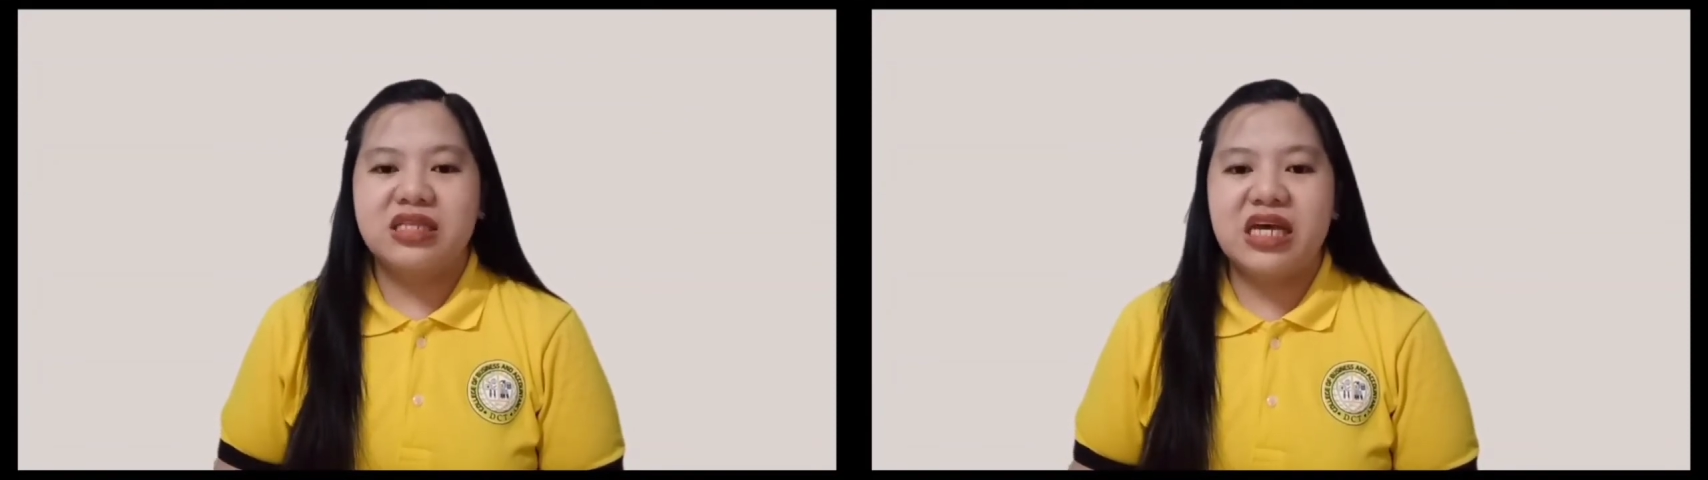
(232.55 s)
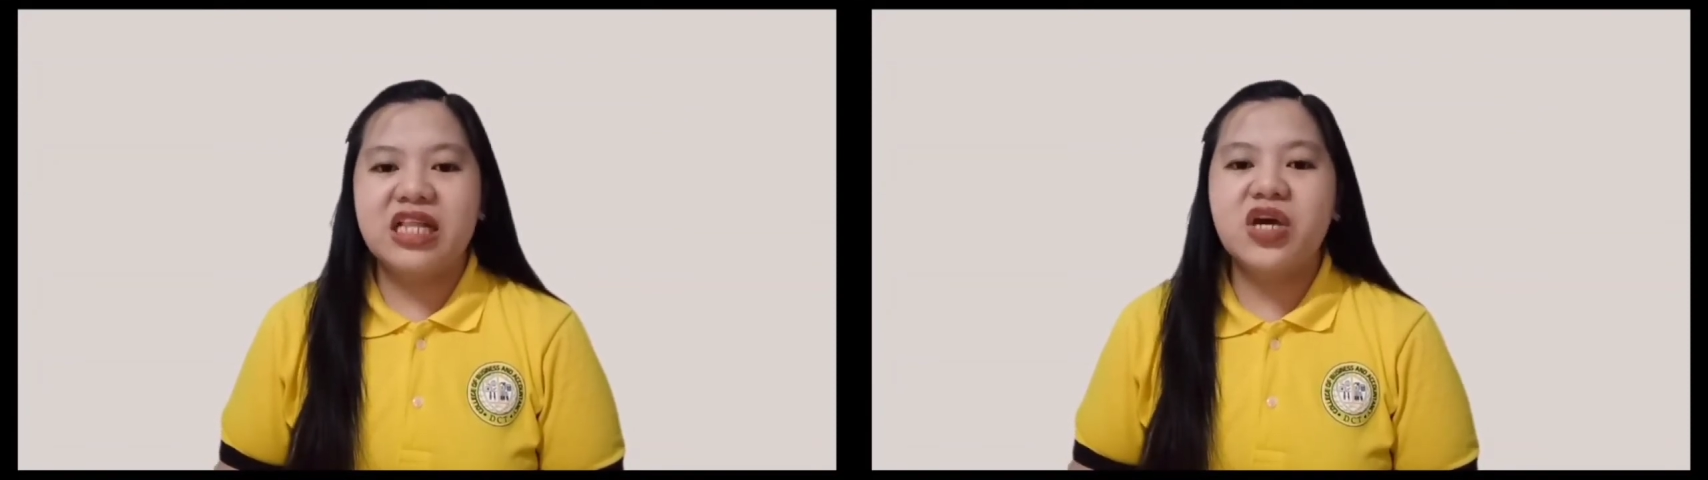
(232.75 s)

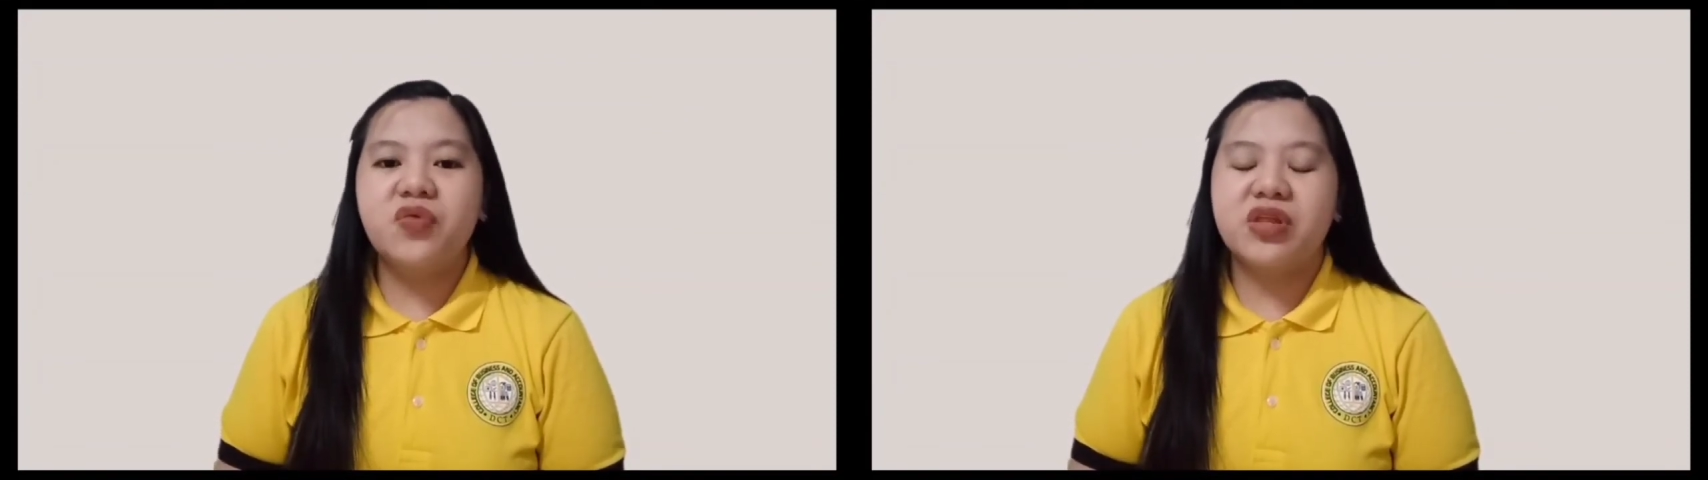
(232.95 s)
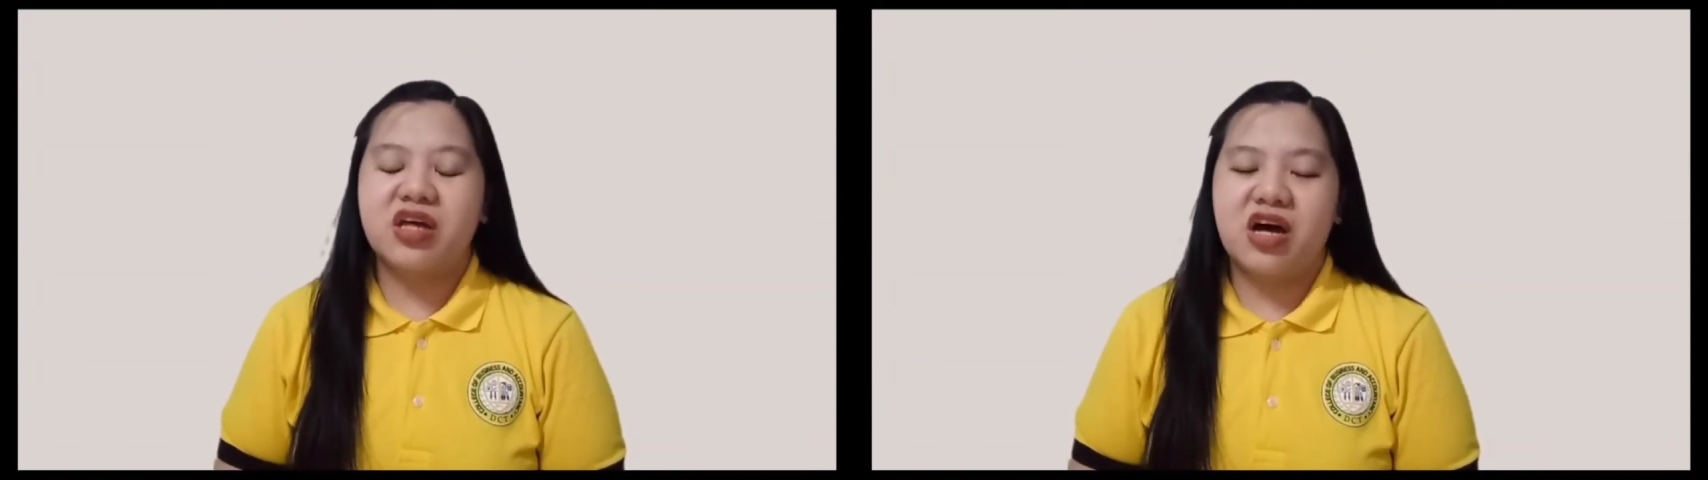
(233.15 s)

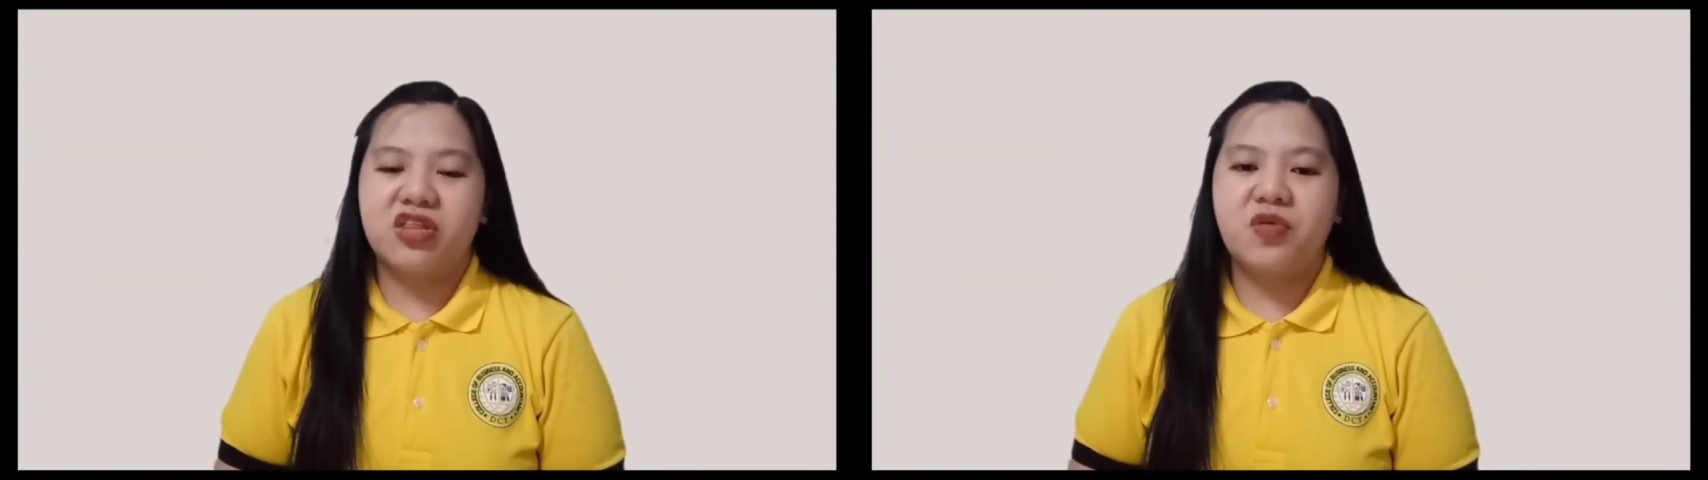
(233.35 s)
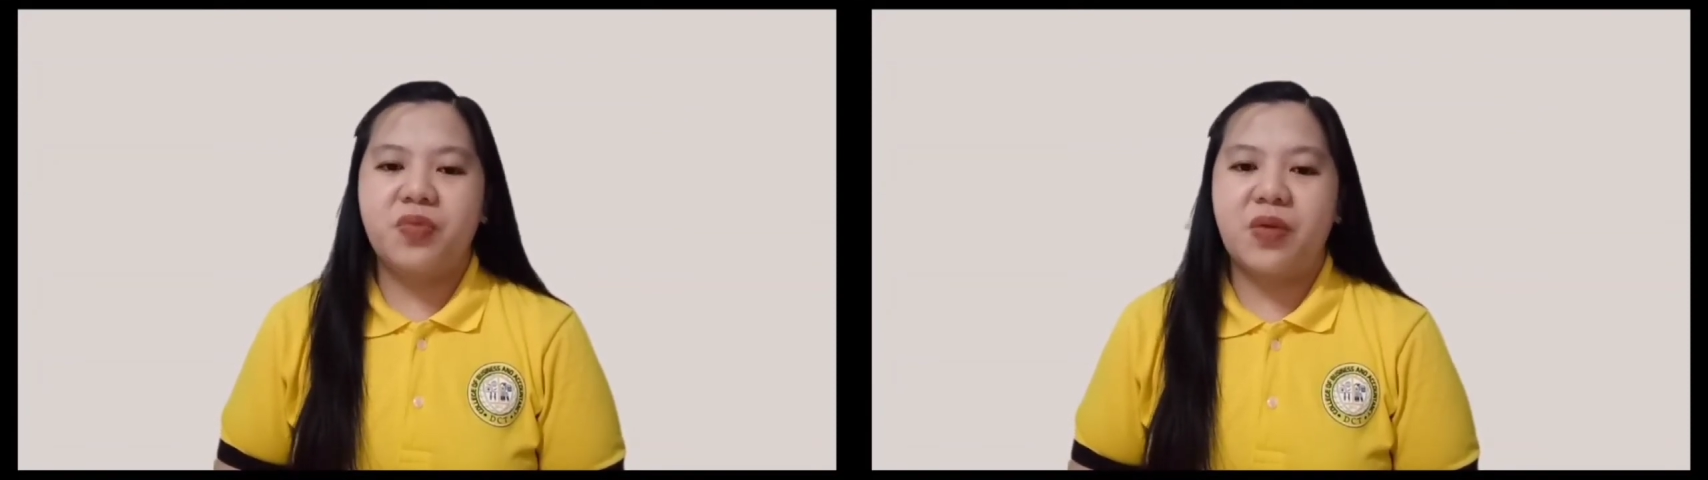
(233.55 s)
dealing with
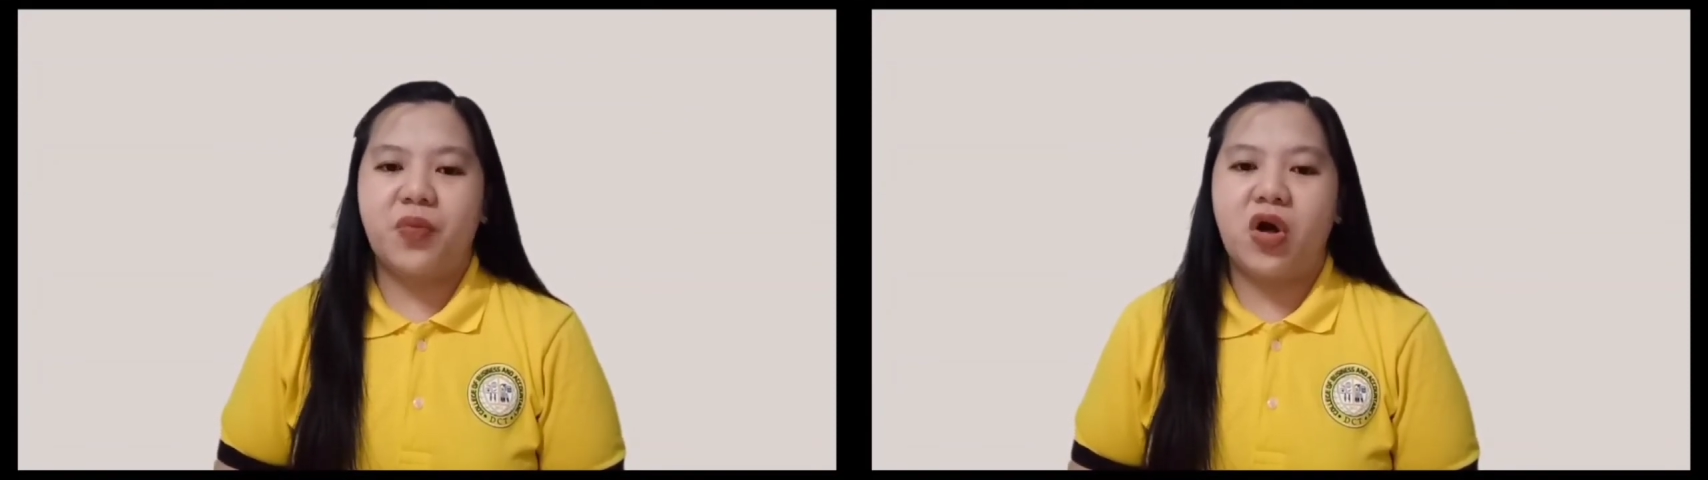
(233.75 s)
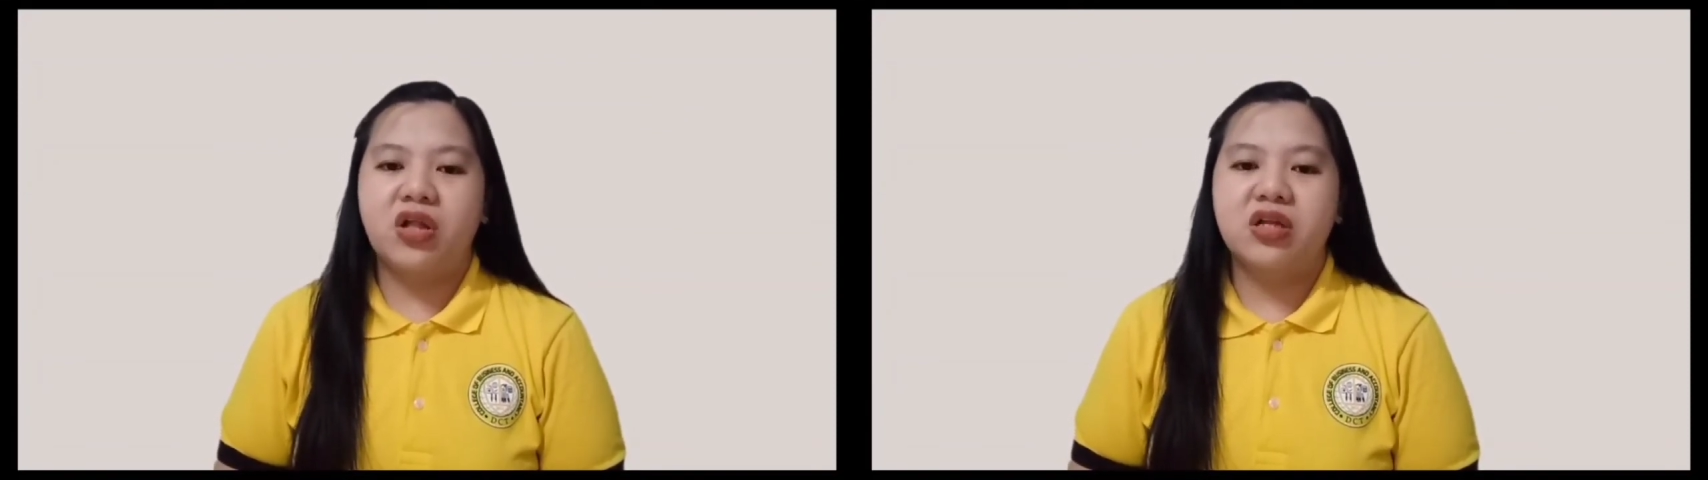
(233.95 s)
other
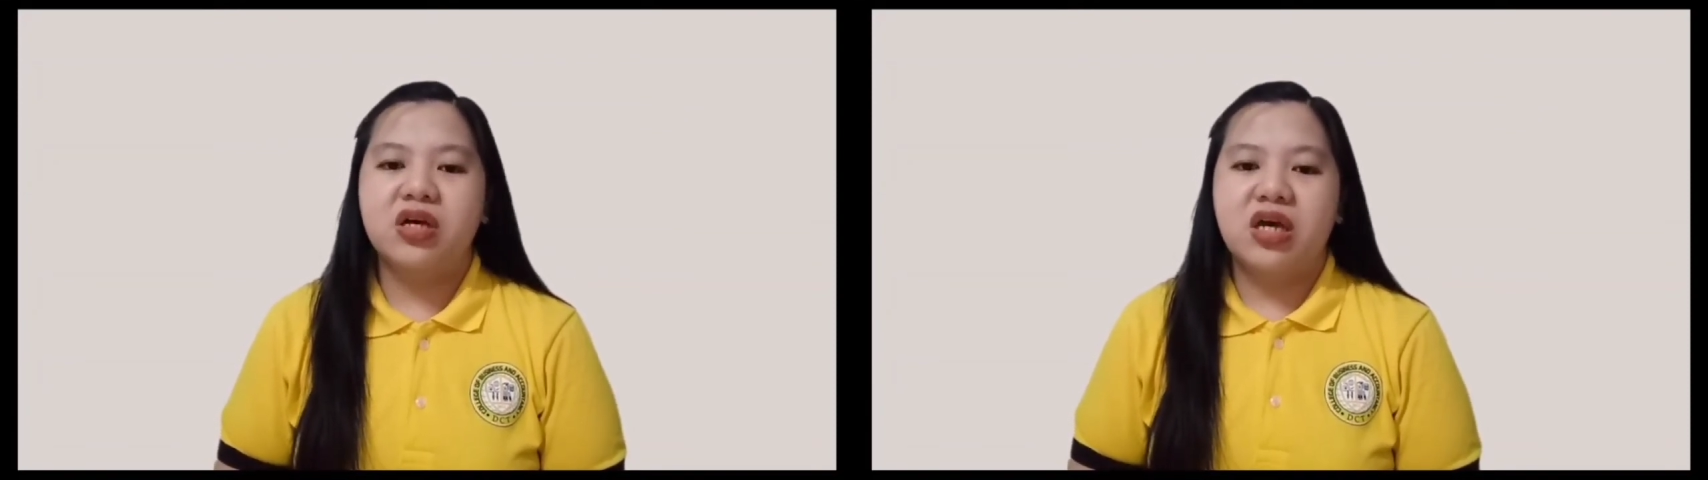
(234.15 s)
people